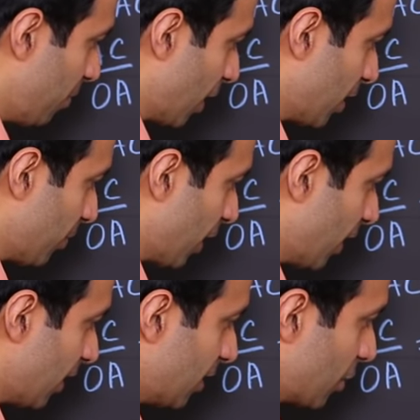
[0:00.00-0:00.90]

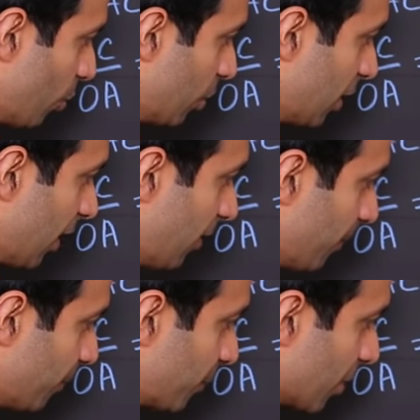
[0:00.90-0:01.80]
multiply this whole
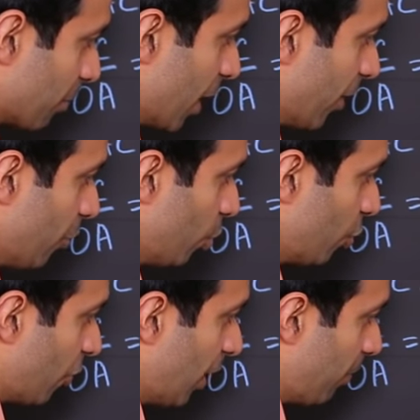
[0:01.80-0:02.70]
thing by
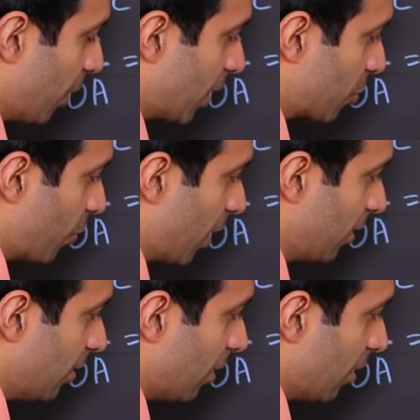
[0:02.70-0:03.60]
root 3 plus
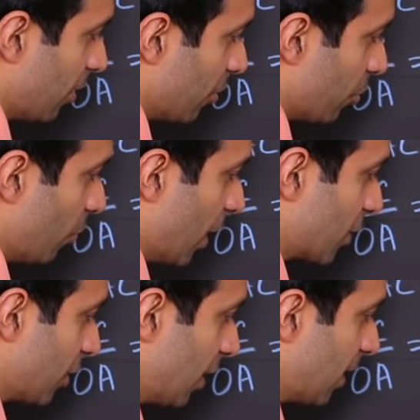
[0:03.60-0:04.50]
1 to
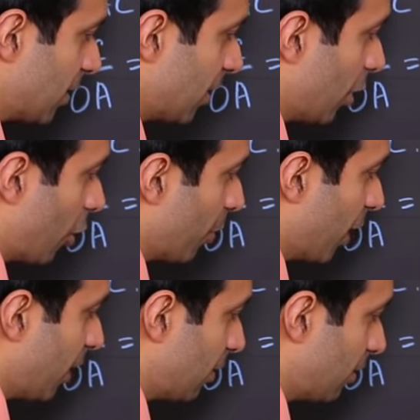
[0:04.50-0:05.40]
rationalize the
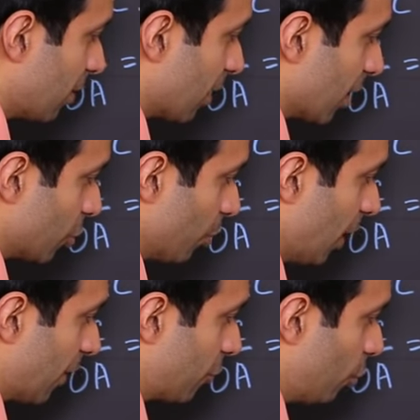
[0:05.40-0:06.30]
denominator. And so
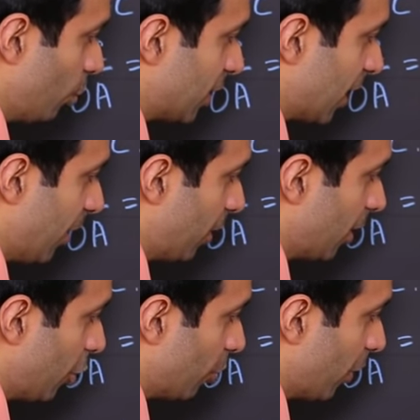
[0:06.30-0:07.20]
we'll have to do the same in
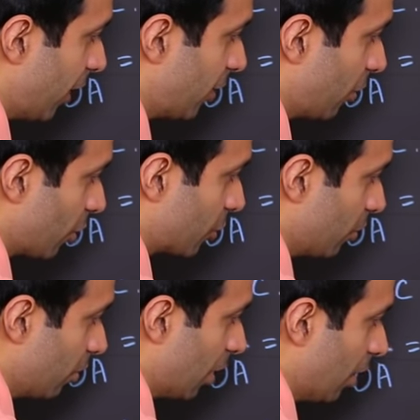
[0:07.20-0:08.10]
the numerator
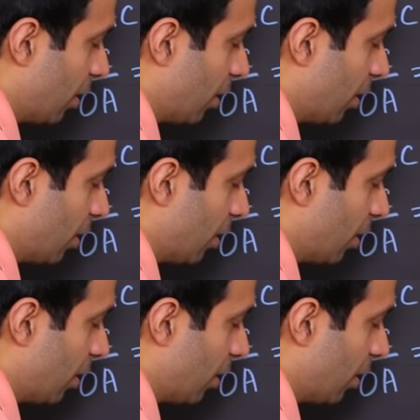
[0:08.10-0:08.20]
also,